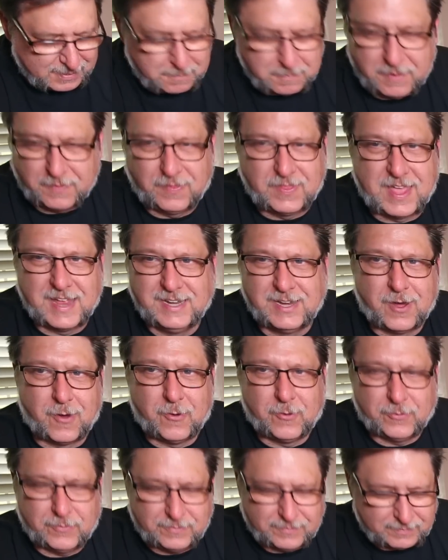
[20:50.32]
But they
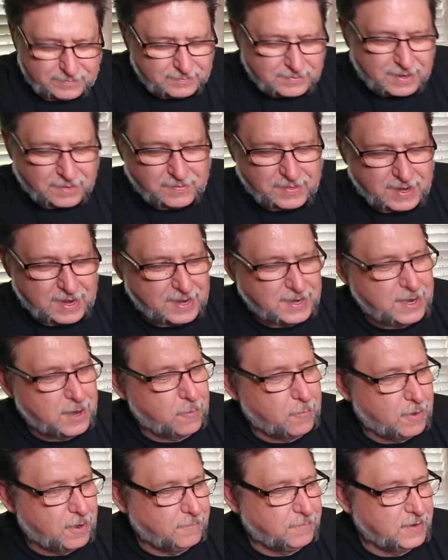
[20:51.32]
don't. Not that I
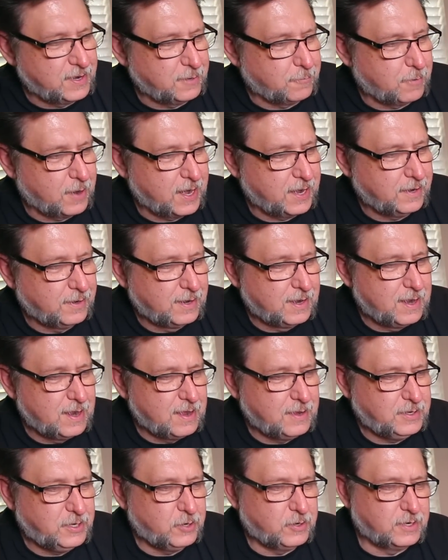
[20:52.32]
know of, anyway.
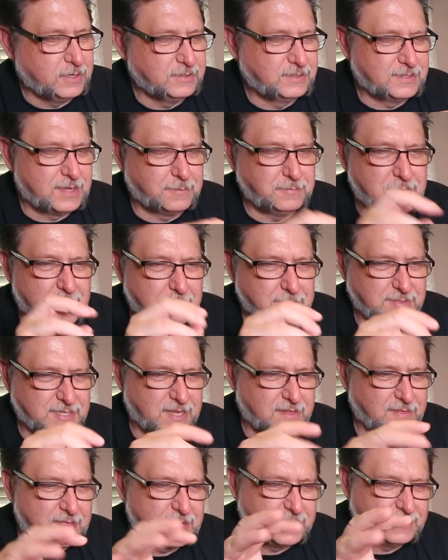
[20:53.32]
You can sometimes
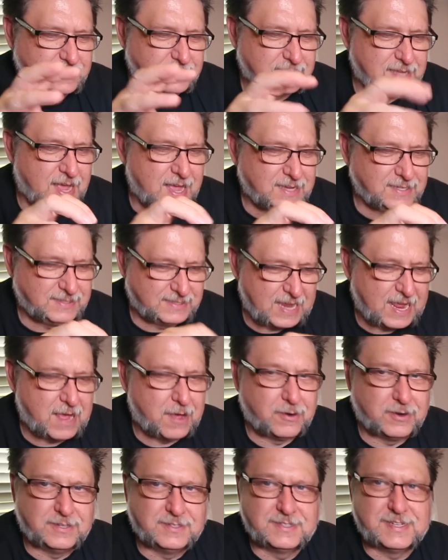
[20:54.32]
get things sized
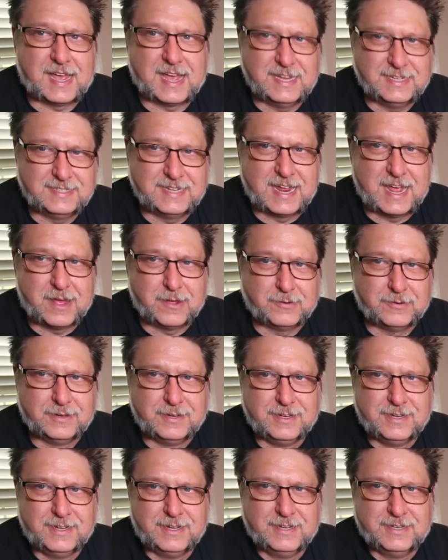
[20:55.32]
down,
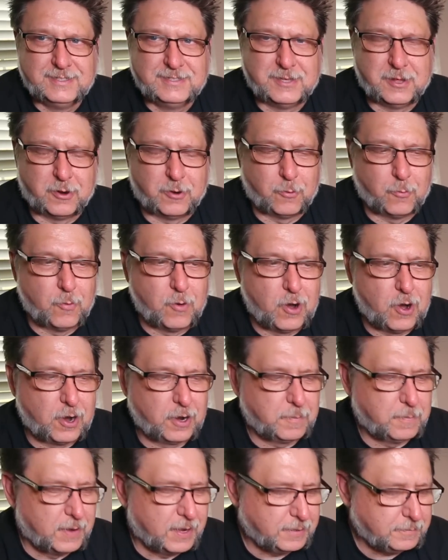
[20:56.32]
so it'll
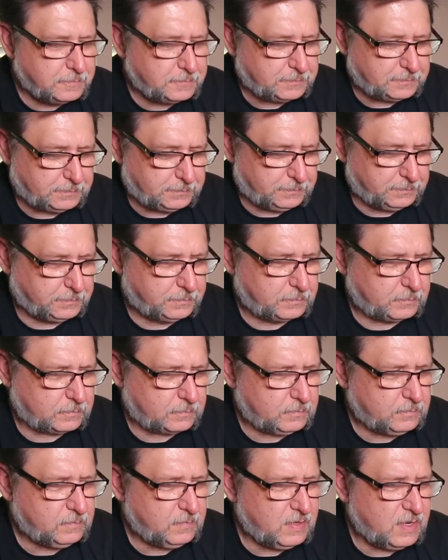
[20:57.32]
work, but
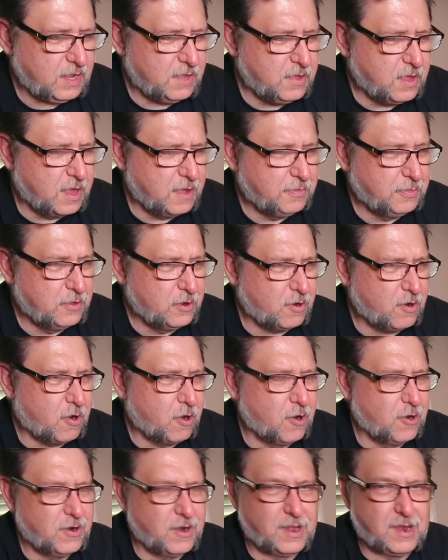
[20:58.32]
there
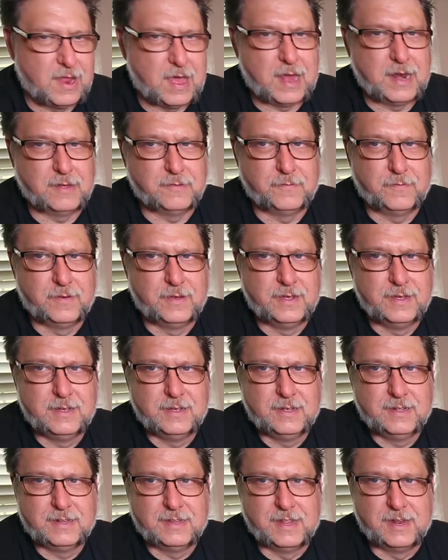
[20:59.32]
aren't a lot of
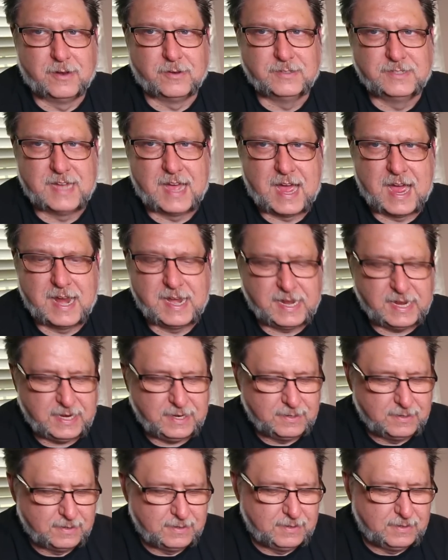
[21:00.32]
little
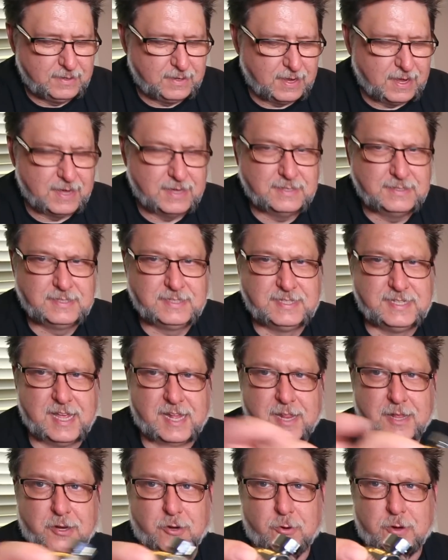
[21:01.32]
tiny
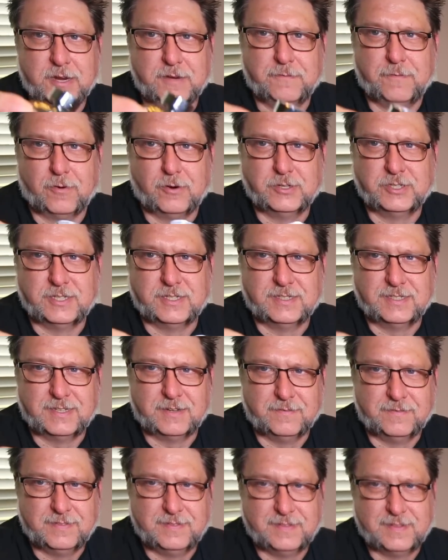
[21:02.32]
solenoid versions
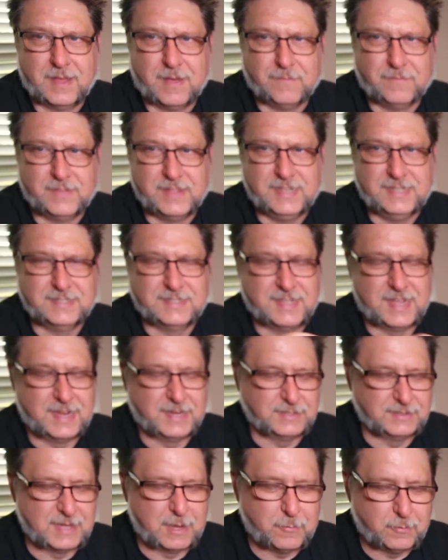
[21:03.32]
of these
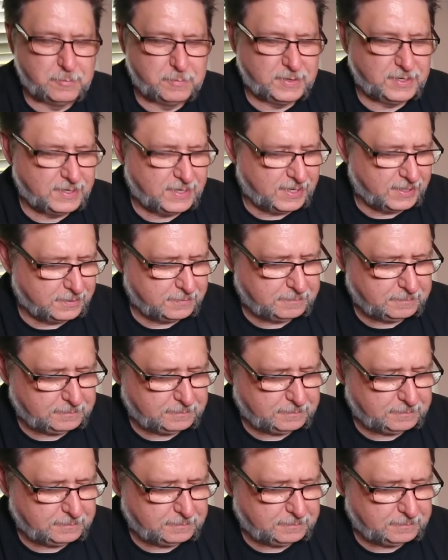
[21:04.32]
things. That would be neat.